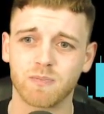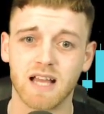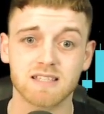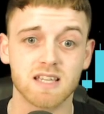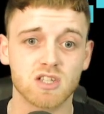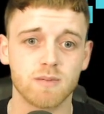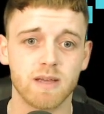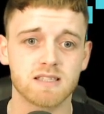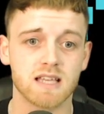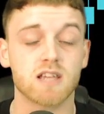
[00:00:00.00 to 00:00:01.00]
essentially
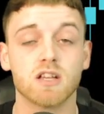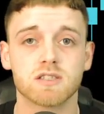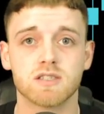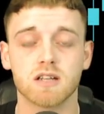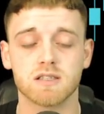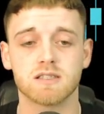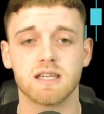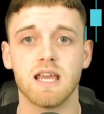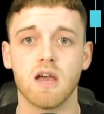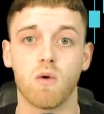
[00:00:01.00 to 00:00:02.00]
means there's
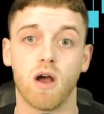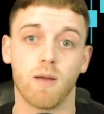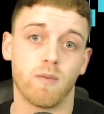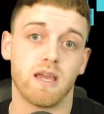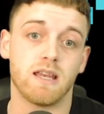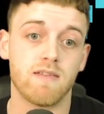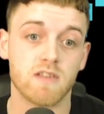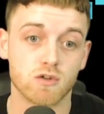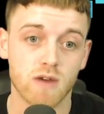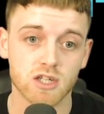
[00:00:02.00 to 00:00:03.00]
uncertainty in the
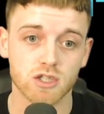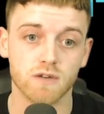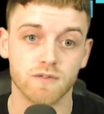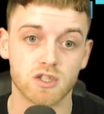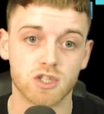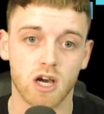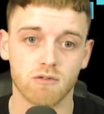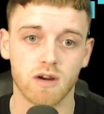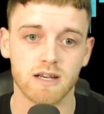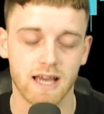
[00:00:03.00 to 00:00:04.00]
direction of the
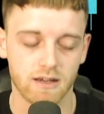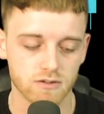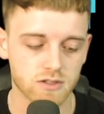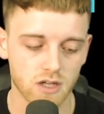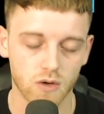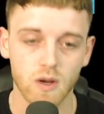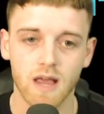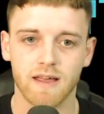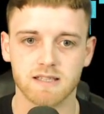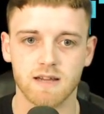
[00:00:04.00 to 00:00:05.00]
chart right now. So
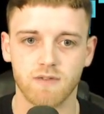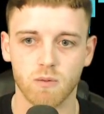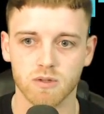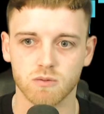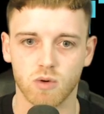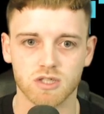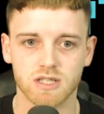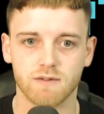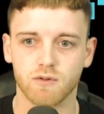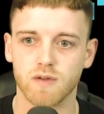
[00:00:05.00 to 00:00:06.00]
that's definitely one to watch
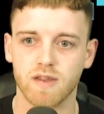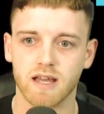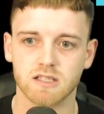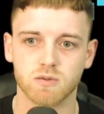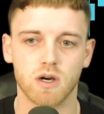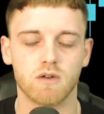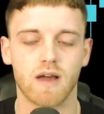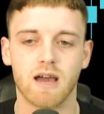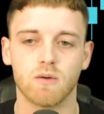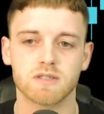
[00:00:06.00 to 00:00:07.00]
out for in the next 12
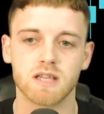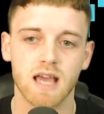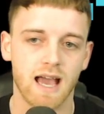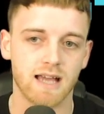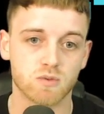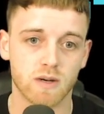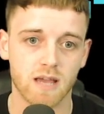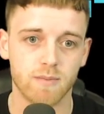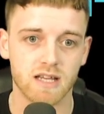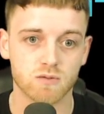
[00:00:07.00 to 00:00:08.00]
hours and
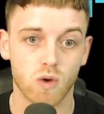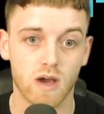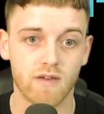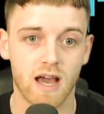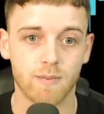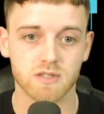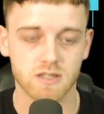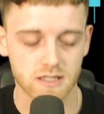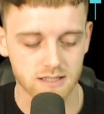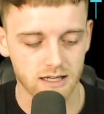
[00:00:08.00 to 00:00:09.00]
28 minutes, whatever happens
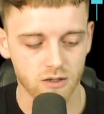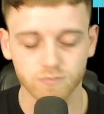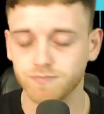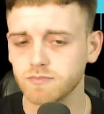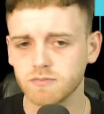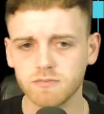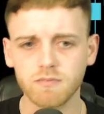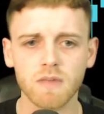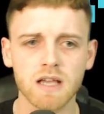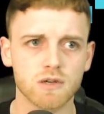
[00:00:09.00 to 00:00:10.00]
to this candle.
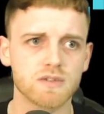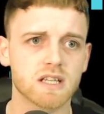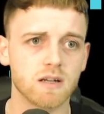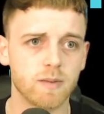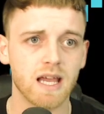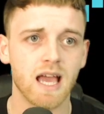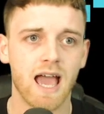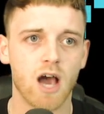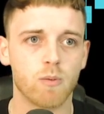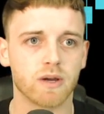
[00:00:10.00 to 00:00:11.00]
It's obviously going to be
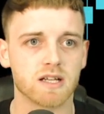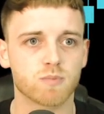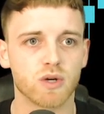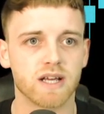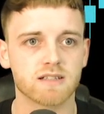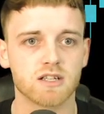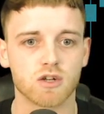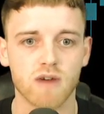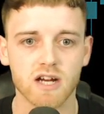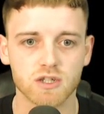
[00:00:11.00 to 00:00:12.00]
helping us predict a
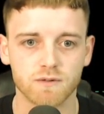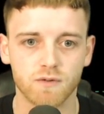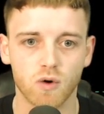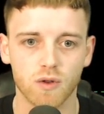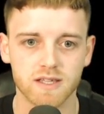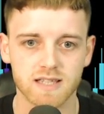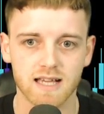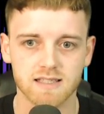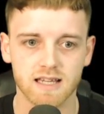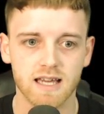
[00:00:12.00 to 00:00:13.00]
direction for this
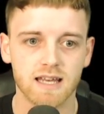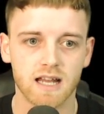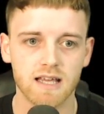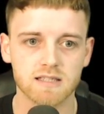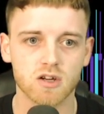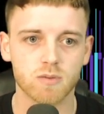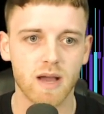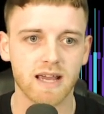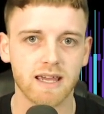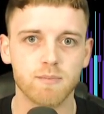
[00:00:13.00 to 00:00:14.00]
asset. Now, let's look
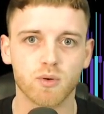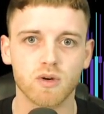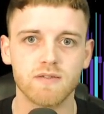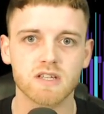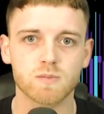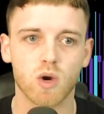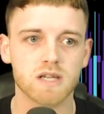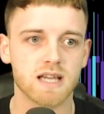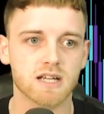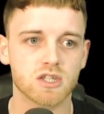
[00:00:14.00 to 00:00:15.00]
back in previous
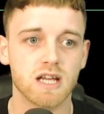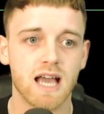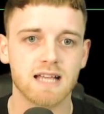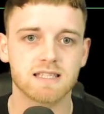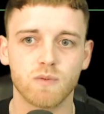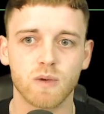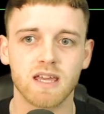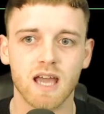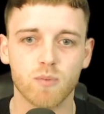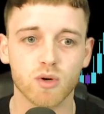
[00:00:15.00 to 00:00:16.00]
price action and we
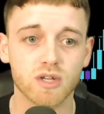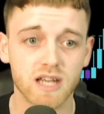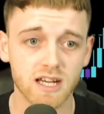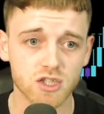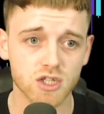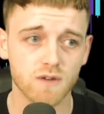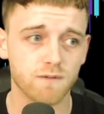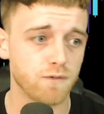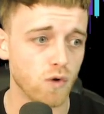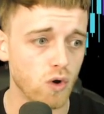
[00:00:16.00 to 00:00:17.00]
can get a prediction
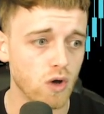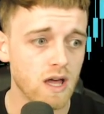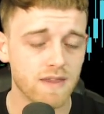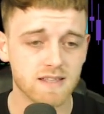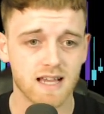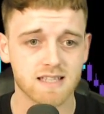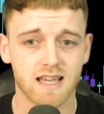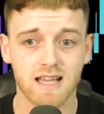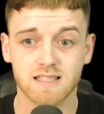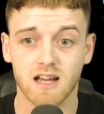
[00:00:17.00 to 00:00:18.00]
for this
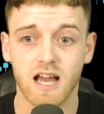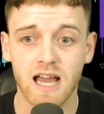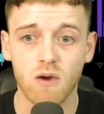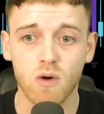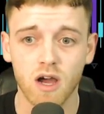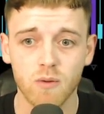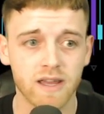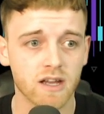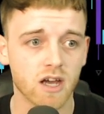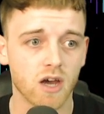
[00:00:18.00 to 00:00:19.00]
asset as to how high we
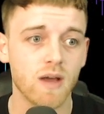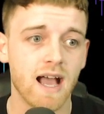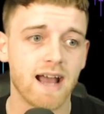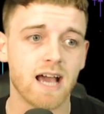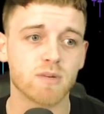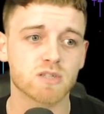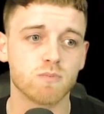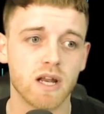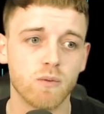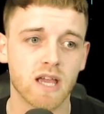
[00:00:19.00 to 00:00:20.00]
could go and how much
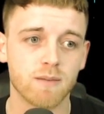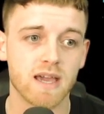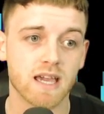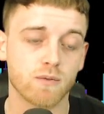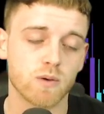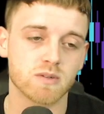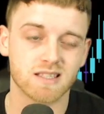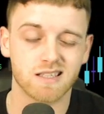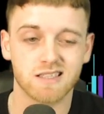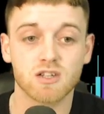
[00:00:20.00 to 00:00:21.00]
money we can make if we were
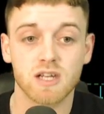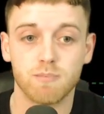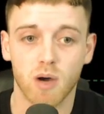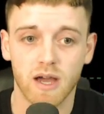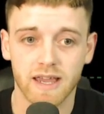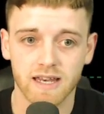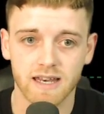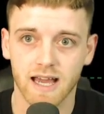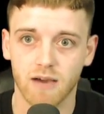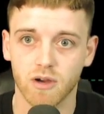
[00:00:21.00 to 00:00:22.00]
essentially buying it
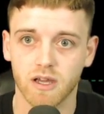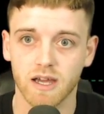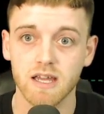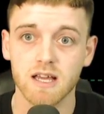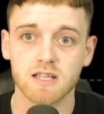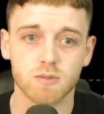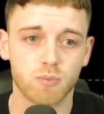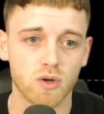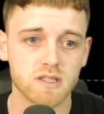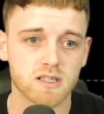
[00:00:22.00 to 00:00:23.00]
now, okay? So
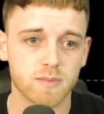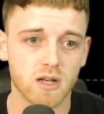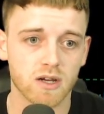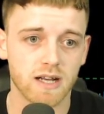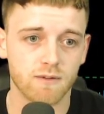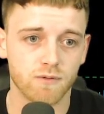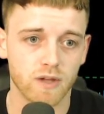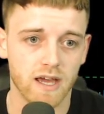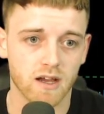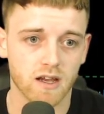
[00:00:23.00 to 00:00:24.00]
points to be looking out for
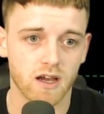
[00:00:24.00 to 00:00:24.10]
there,